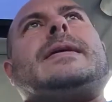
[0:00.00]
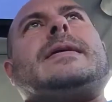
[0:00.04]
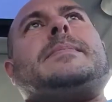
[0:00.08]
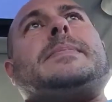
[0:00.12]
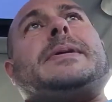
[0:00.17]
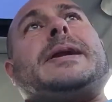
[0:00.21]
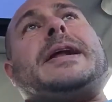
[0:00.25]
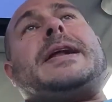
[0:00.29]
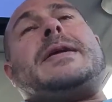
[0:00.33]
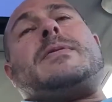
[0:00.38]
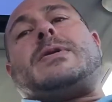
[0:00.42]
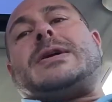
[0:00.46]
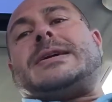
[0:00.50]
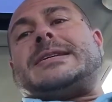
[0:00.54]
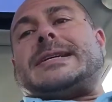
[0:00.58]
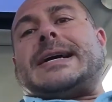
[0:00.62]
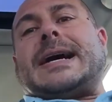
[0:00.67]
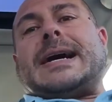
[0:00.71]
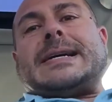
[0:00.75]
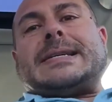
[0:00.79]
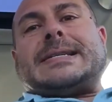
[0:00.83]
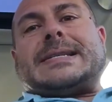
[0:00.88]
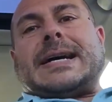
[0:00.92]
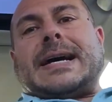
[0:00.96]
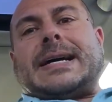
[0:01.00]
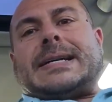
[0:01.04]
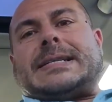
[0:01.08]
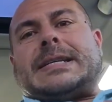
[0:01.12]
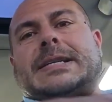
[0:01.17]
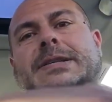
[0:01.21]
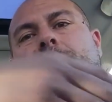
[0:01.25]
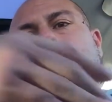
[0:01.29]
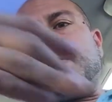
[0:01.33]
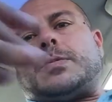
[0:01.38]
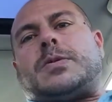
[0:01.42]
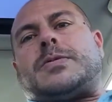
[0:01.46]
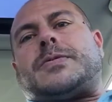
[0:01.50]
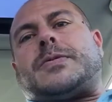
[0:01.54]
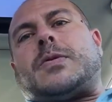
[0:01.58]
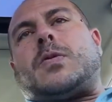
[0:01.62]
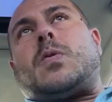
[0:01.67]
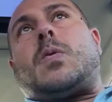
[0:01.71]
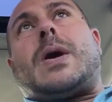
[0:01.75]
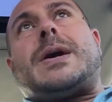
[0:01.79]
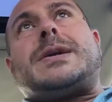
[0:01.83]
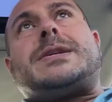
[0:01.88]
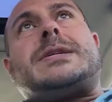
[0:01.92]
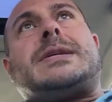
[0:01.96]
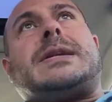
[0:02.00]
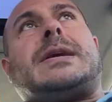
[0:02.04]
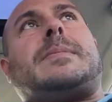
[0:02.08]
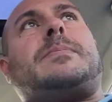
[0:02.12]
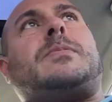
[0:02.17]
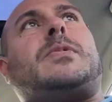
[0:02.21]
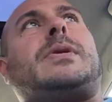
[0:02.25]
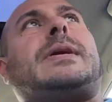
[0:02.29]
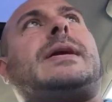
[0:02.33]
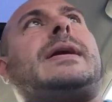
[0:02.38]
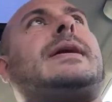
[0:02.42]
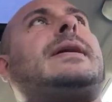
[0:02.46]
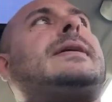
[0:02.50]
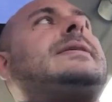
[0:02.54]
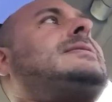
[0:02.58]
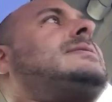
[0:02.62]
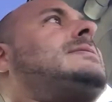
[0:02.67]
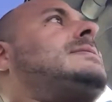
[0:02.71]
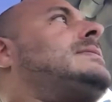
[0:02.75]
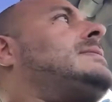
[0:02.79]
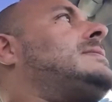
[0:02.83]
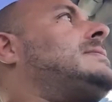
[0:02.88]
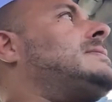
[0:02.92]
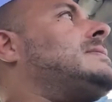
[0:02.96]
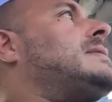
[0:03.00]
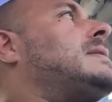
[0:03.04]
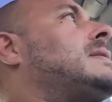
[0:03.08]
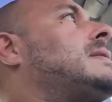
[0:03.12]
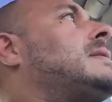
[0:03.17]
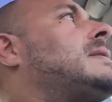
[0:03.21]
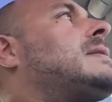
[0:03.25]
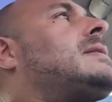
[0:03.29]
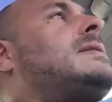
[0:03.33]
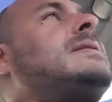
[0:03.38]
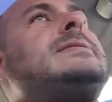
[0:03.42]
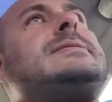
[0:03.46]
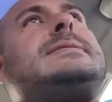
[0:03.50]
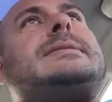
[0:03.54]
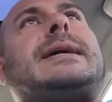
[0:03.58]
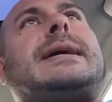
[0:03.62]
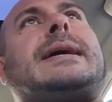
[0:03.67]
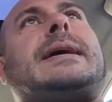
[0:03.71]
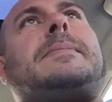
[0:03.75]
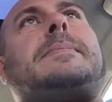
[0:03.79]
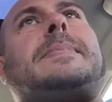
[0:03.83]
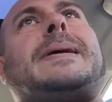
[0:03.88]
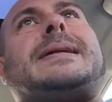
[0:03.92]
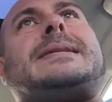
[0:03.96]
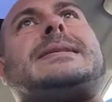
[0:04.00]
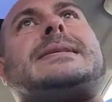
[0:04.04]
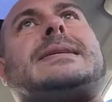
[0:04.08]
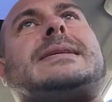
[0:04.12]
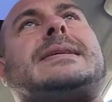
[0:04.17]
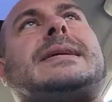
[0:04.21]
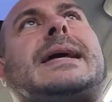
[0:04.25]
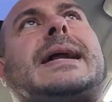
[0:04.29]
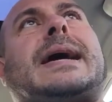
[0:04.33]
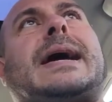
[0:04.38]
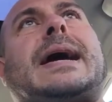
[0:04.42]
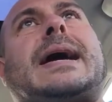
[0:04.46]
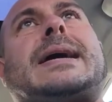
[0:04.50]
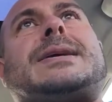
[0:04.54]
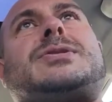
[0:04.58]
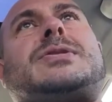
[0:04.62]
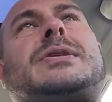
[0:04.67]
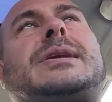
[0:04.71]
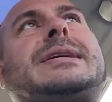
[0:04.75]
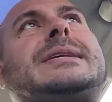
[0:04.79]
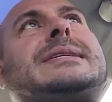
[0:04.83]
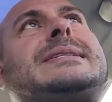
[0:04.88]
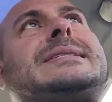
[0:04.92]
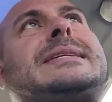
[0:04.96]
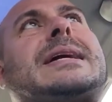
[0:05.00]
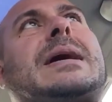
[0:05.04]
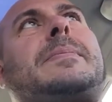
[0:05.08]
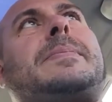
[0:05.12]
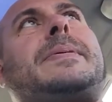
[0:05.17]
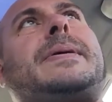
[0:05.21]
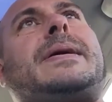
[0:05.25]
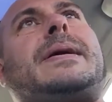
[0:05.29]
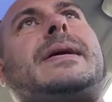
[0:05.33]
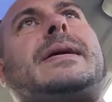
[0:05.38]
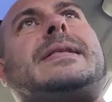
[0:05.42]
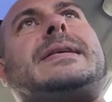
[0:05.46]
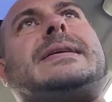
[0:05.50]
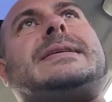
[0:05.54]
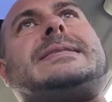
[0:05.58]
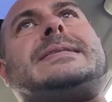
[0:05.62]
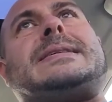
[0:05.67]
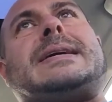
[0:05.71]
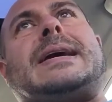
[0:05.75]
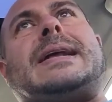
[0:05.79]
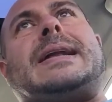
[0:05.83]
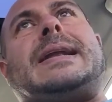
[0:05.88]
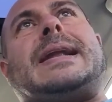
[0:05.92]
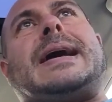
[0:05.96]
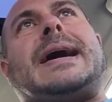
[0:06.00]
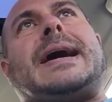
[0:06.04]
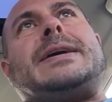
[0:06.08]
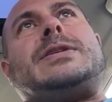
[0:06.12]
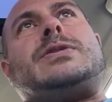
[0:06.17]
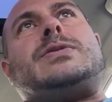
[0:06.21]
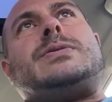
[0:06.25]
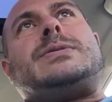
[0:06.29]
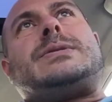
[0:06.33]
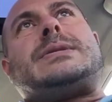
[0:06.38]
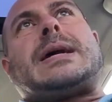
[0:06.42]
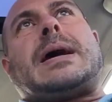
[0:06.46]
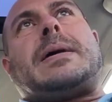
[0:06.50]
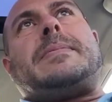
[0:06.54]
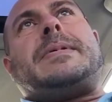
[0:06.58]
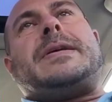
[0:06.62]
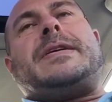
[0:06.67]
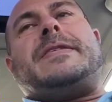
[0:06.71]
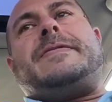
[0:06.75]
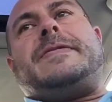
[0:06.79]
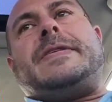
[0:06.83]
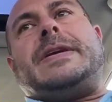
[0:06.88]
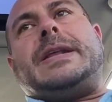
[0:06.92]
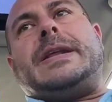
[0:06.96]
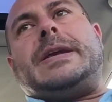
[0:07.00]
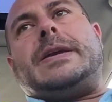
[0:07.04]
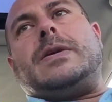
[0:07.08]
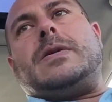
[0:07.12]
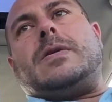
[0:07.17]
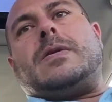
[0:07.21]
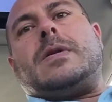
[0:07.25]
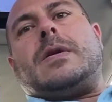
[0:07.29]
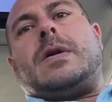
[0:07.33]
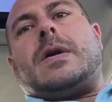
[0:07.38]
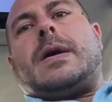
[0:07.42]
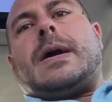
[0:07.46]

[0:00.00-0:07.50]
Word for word: but anyways guys uh, thanks so much for watching i'm gonna take advantage that I actually stop here at this uh, light to start this video.